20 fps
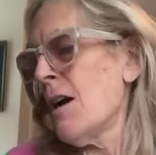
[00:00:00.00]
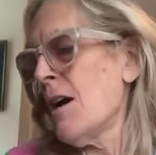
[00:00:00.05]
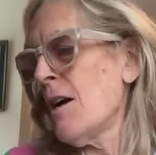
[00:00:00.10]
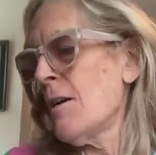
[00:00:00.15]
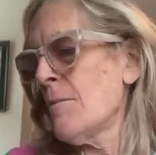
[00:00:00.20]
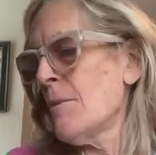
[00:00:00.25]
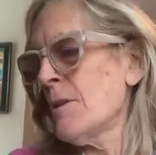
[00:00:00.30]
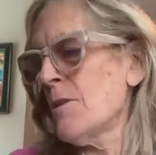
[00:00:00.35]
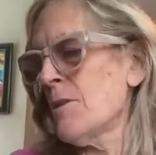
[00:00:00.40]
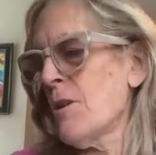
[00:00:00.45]

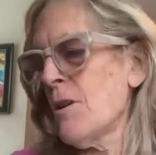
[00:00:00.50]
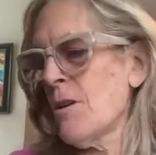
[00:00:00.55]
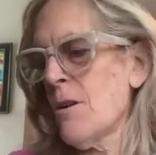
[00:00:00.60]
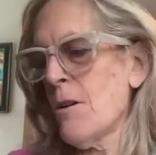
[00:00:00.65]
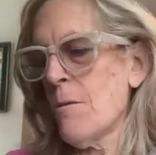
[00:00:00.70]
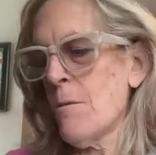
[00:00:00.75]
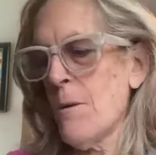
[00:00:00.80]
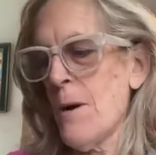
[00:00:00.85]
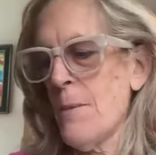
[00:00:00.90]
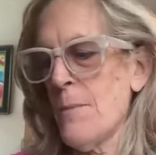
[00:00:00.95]
it's on
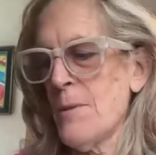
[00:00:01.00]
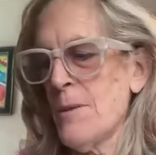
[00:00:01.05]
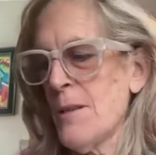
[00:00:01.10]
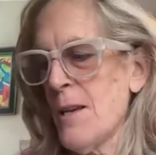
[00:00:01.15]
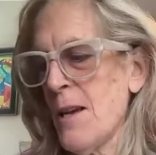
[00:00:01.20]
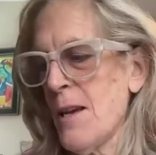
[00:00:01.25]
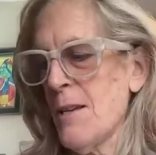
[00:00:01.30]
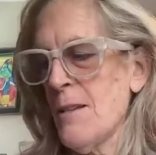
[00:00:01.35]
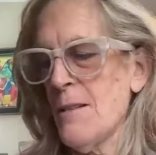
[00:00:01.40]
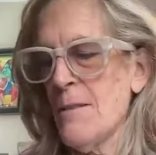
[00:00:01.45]
our
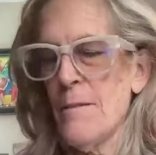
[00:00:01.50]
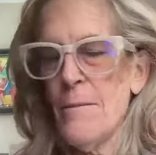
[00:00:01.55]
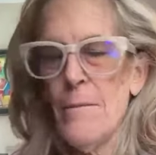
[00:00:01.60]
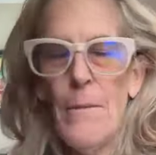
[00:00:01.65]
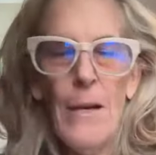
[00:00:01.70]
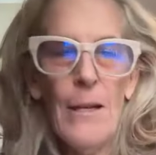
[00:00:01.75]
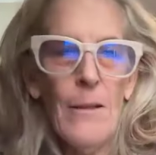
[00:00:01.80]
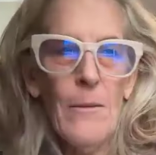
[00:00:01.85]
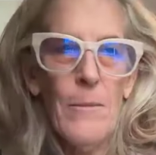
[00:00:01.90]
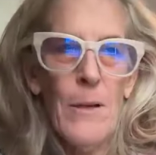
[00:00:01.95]
website,
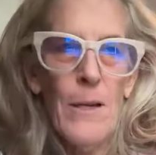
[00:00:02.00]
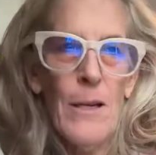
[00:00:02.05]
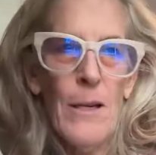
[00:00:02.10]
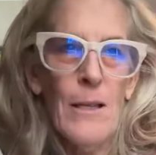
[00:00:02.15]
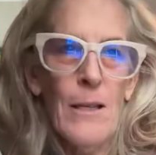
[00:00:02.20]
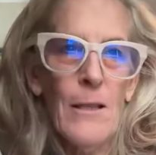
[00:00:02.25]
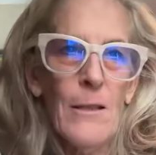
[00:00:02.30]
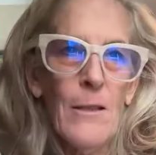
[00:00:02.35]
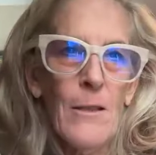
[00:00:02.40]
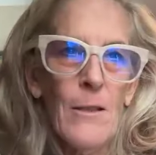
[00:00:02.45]

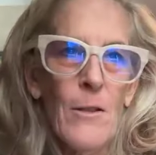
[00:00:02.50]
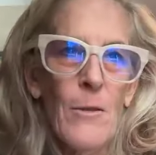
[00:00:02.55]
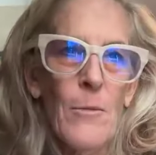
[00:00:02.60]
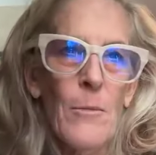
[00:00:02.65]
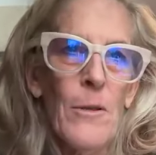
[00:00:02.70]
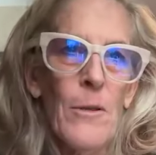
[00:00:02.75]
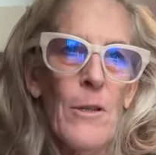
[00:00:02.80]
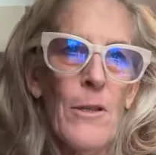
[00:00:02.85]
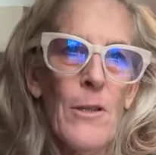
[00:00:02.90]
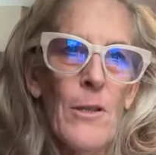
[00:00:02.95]

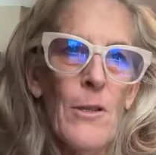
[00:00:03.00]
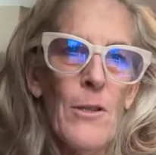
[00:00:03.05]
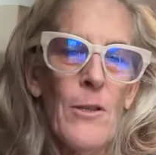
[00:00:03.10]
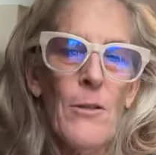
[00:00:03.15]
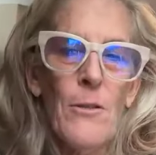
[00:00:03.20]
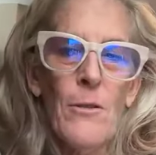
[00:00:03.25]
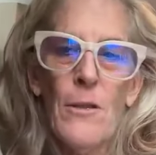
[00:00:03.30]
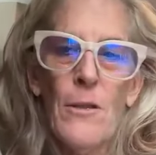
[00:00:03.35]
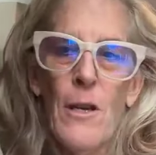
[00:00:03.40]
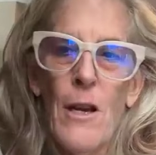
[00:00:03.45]

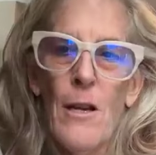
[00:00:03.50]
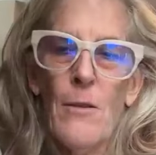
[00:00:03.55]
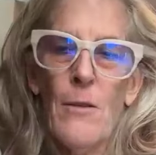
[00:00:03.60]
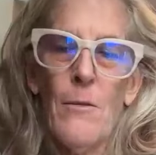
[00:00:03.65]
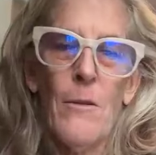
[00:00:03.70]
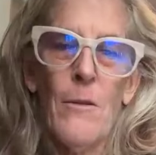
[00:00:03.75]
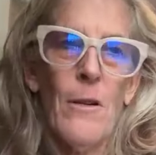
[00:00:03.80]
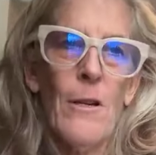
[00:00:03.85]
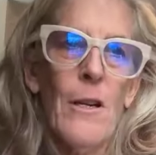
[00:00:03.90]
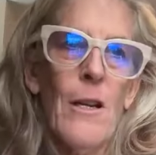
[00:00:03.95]

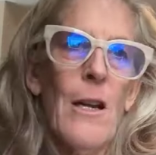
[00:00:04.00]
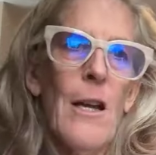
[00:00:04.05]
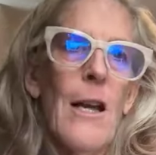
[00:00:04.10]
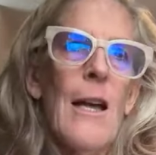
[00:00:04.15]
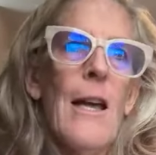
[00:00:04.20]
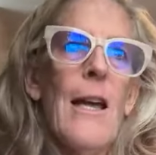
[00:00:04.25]
macroboticglobalinstitute.org.